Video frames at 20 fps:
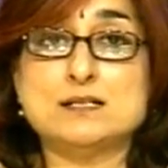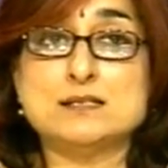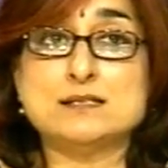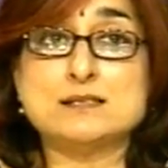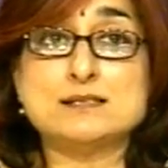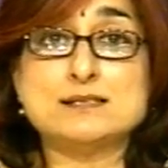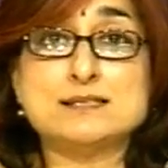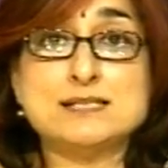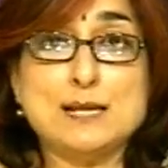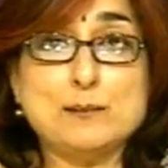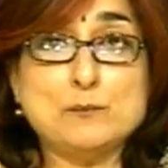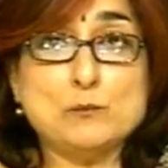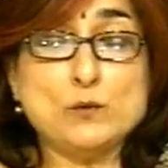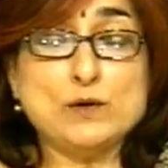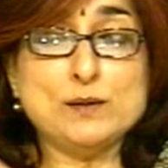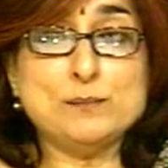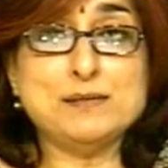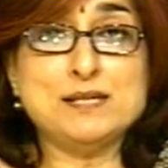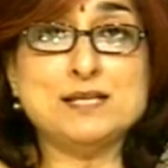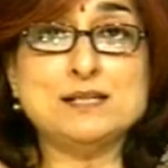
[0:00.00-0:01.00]
Some
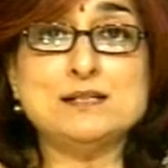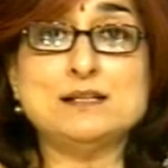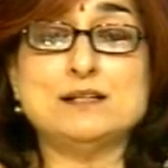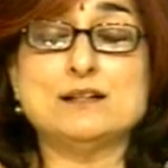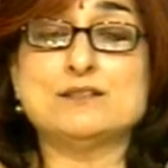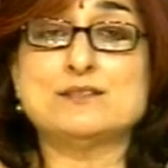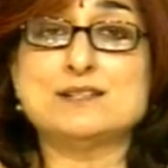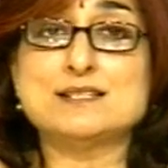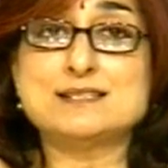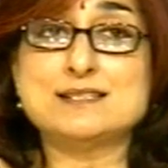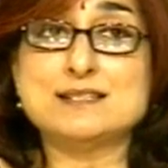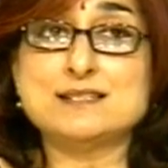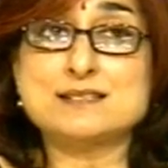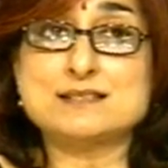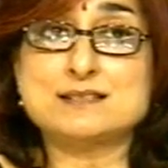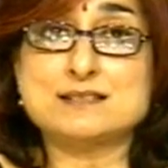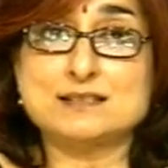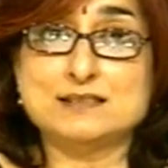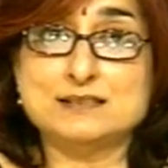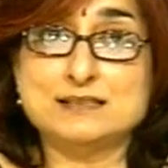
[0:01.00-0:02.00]
women
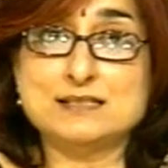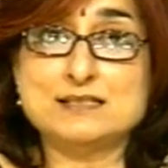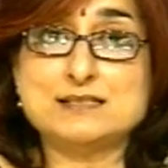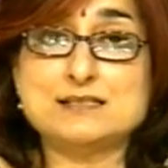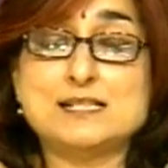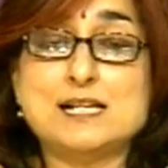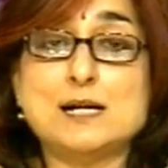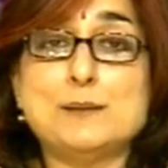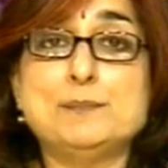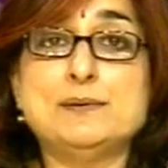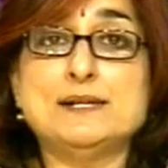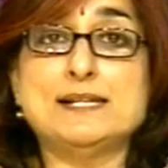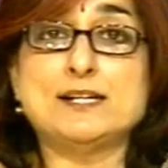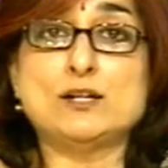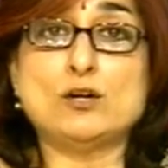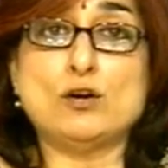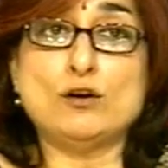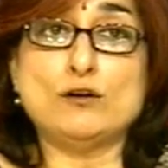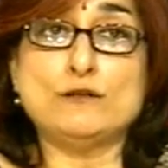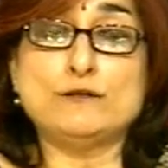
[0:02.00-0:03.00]
resist this
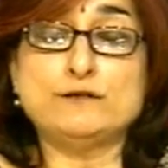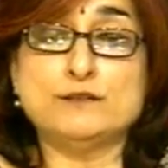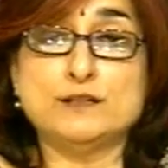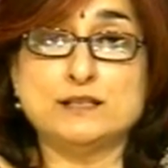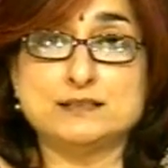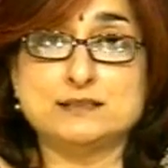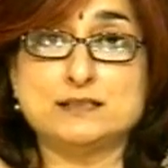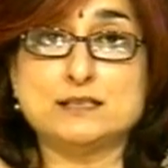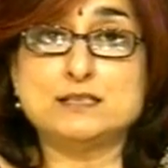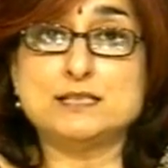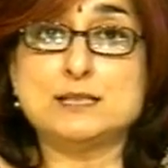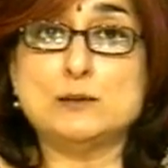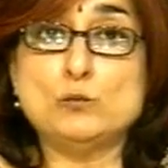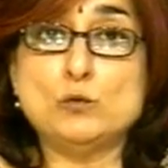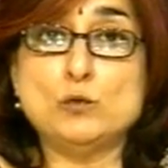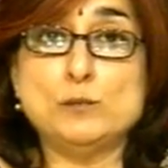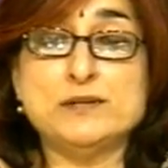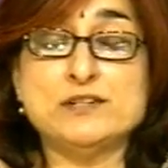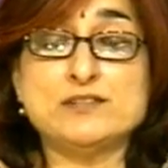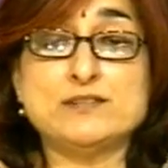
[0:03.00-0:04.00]
coupling of the
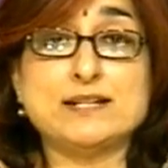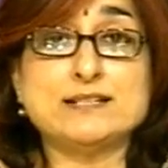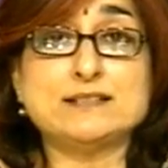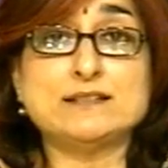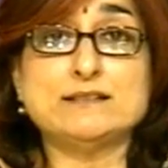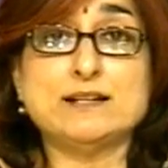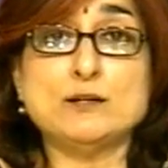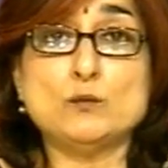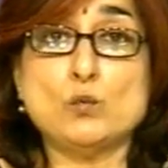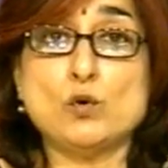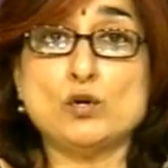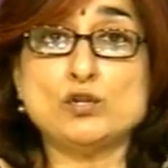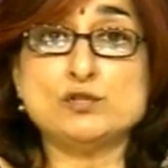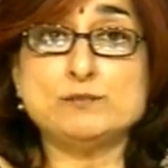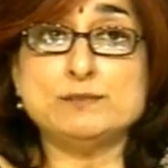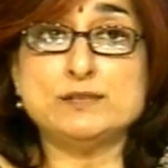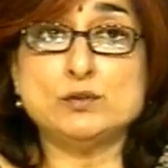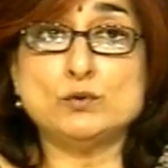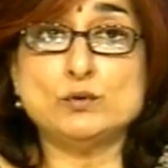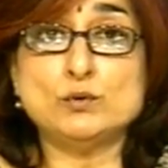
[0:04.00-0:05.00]
term woman writer and want
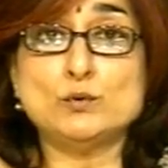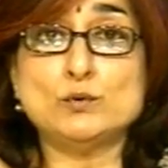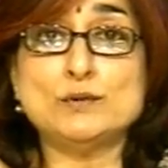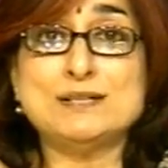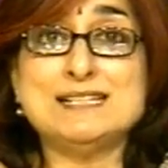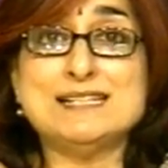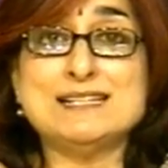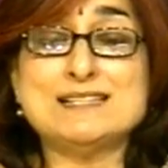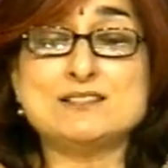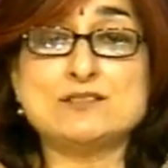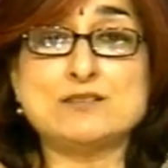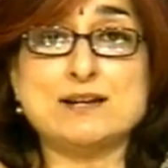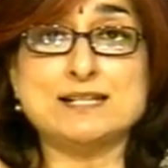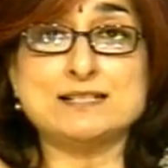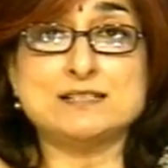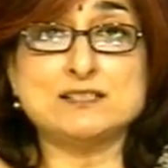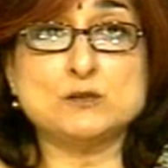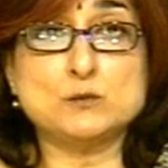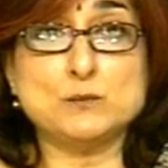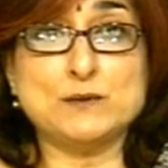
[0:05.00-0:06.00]
to be known only as
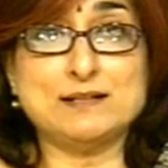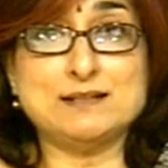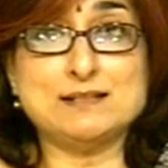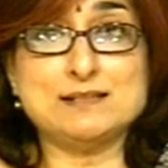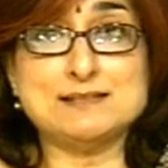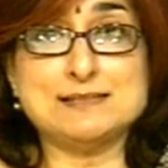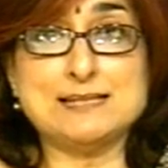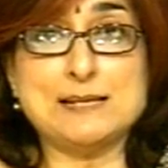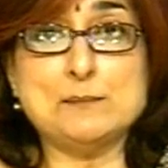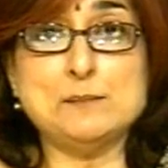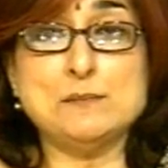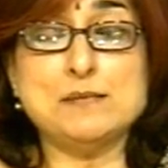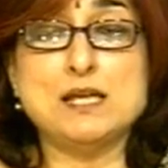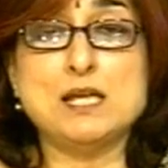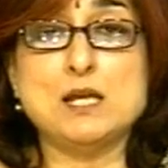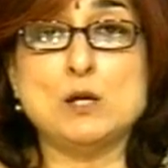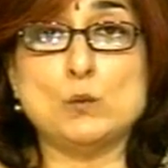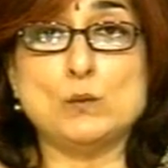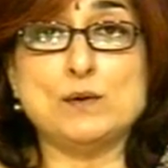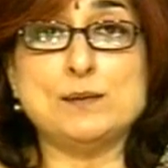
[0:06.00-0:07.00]
writers, whereas some
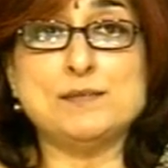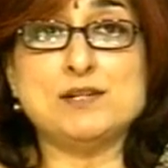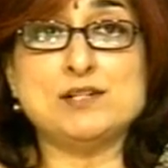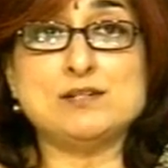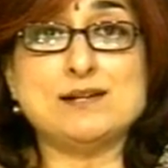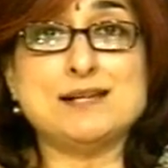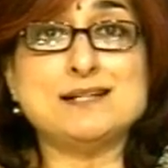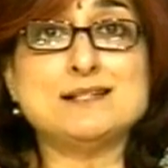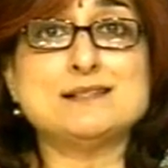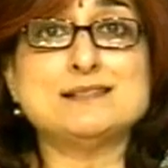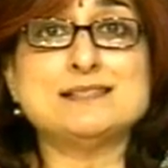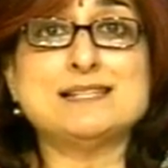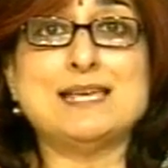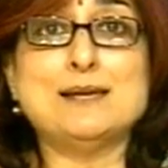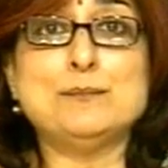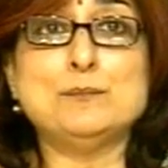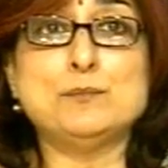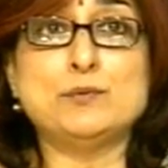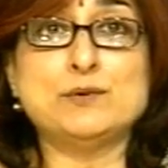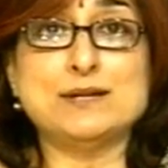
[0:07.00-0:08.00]
women writers
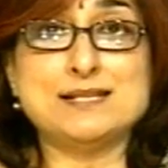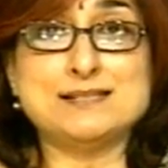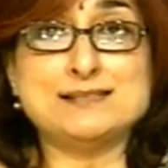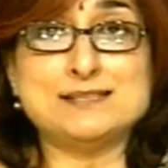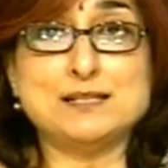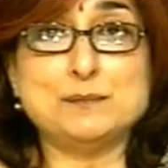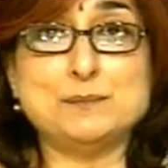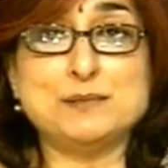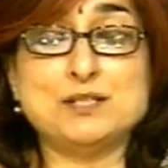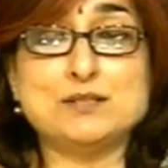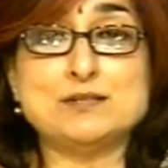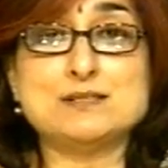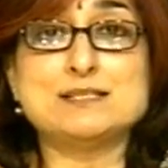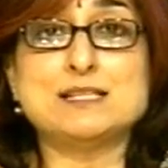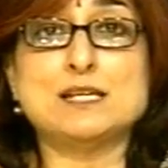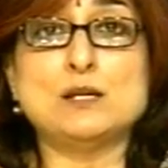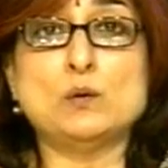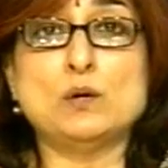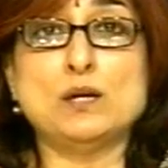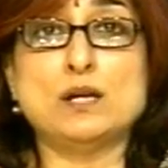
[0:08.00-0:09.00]
embrace it because
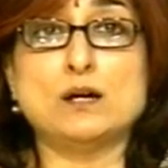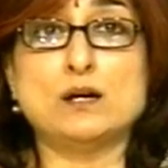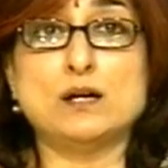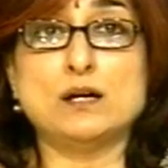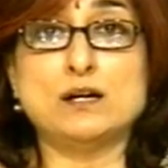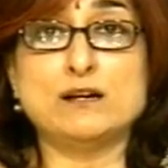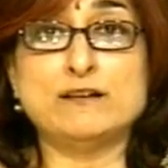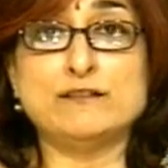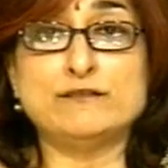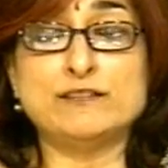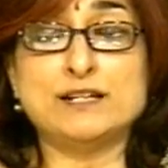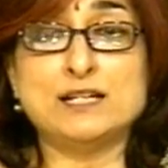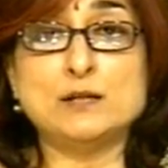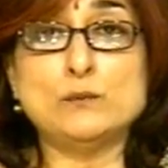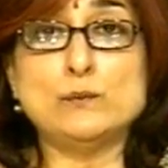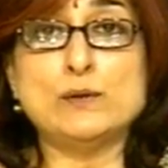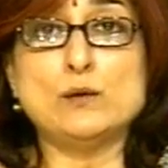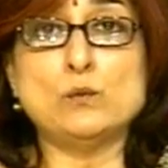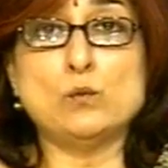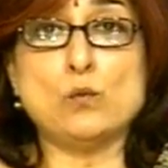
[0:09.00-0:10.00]
they
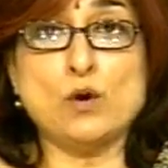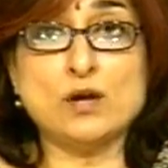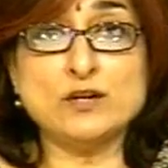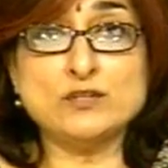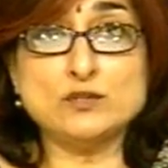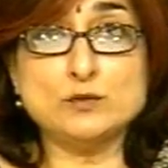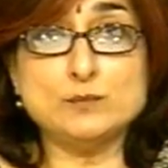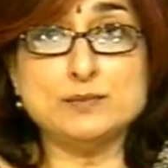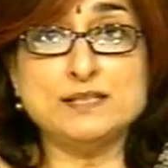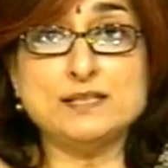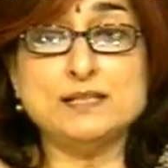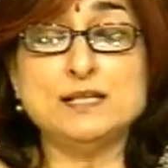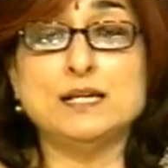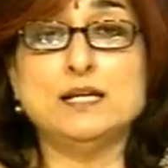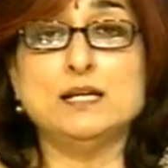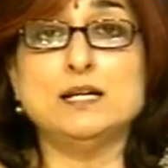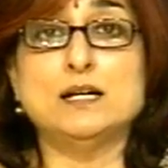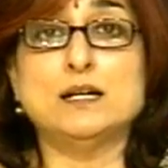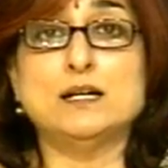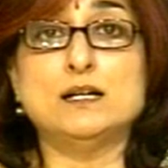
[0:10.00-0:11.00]
very well want to be
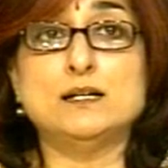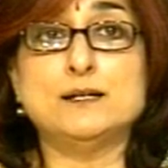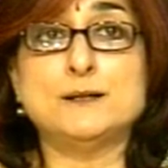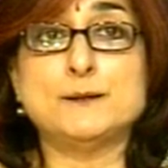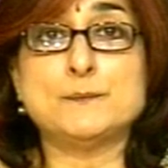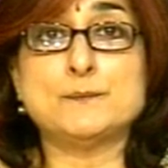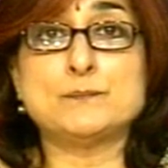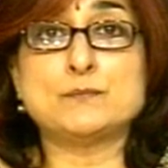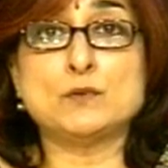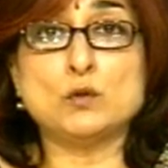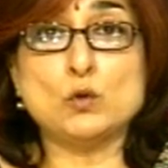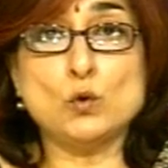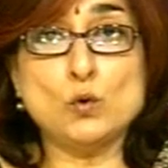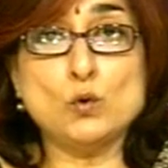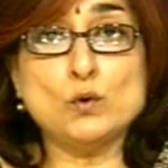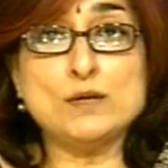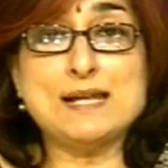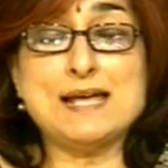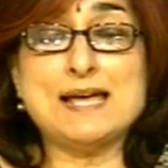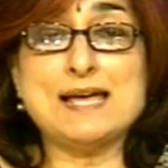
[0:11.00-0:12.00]

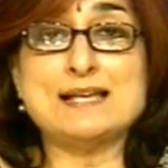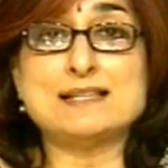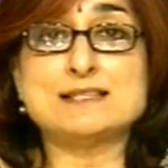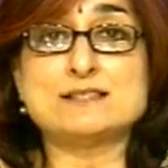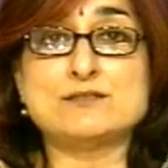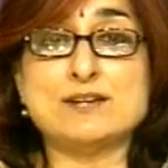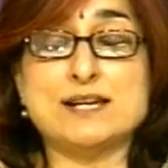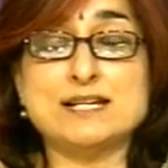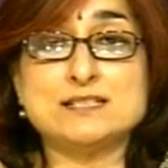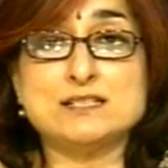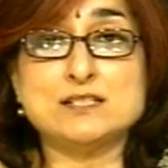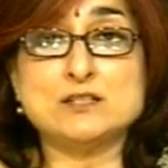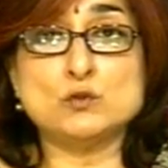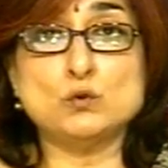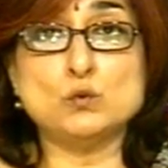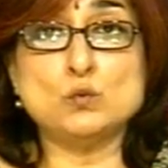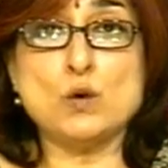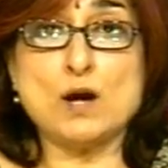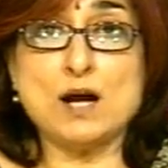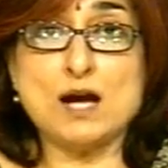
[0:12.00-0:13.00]
known as
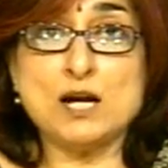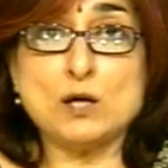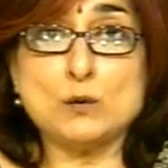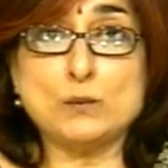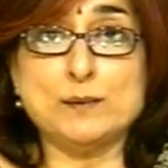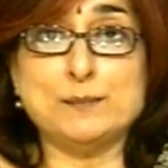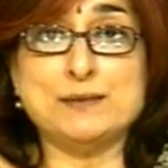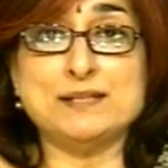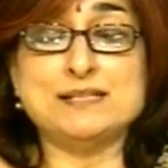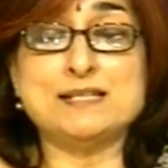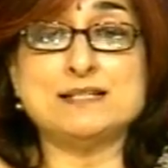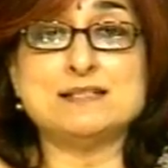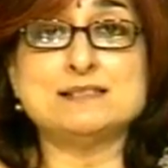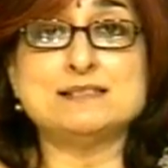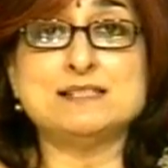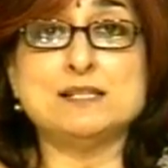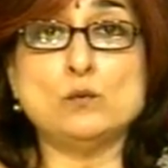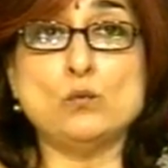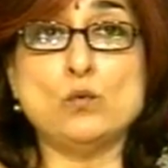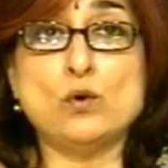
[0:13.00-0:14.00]
writers who are women. That
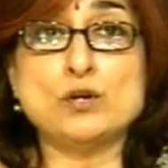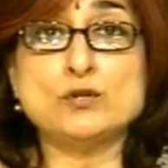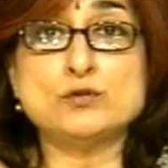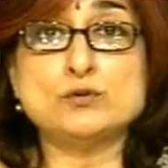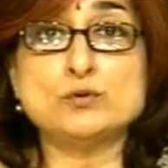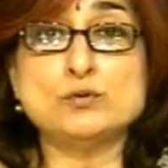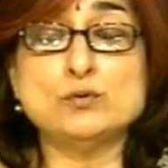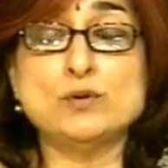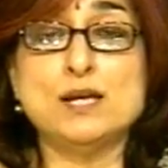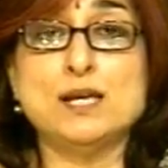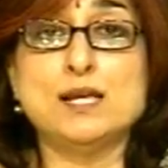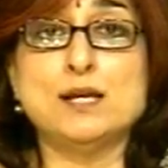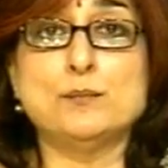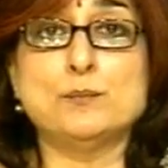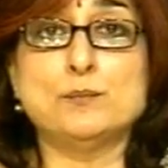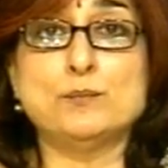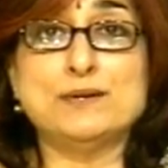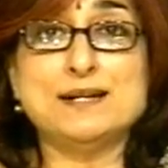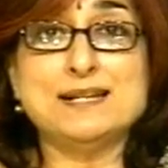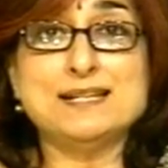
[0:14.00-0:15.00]
is, they want to
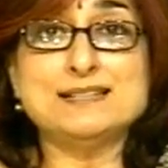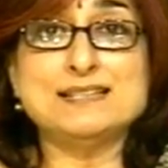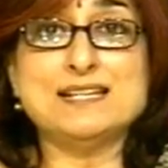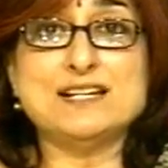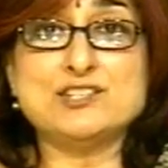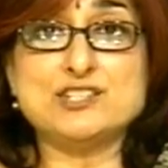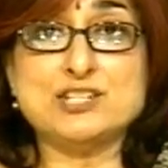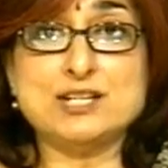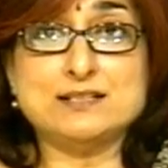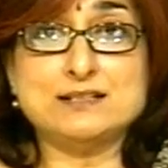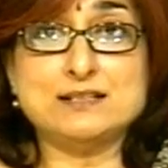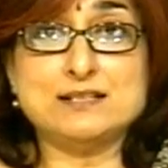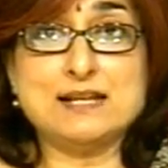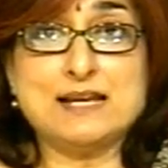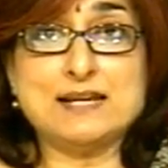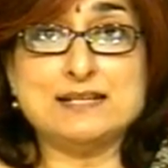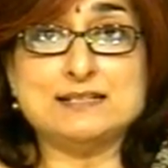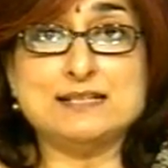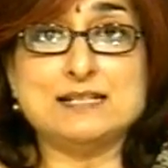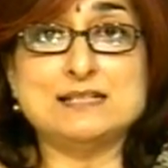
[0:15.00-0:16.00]
bring their gendered
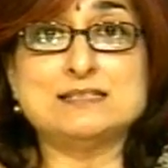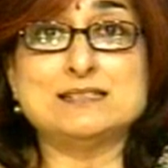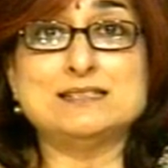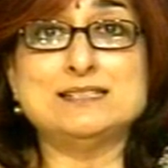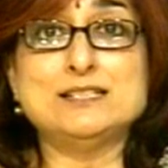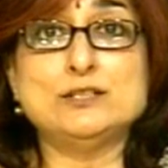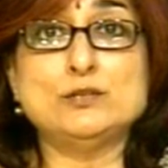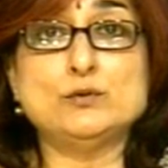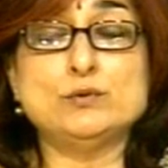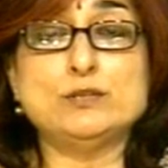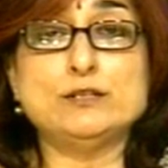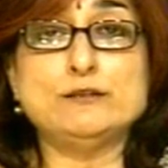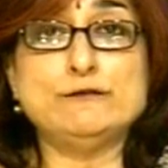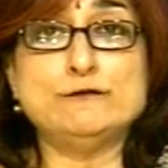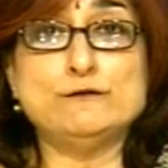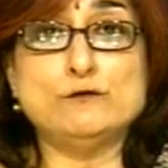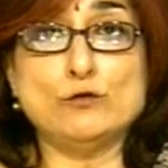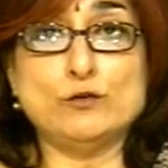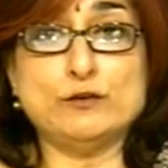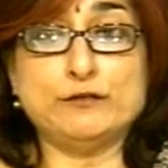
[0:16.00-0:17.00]
identity to the
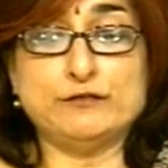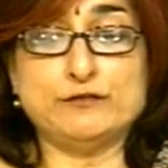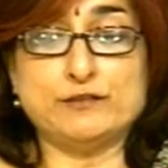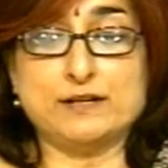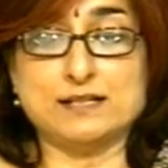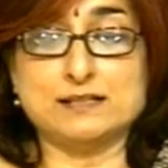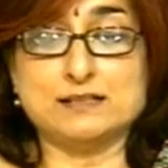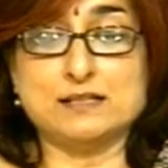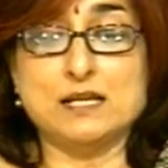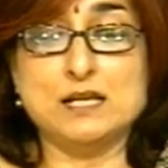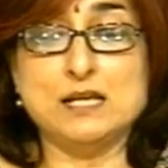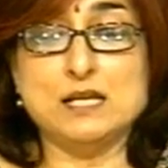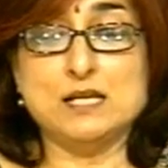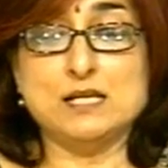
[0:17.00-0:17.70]
forefront.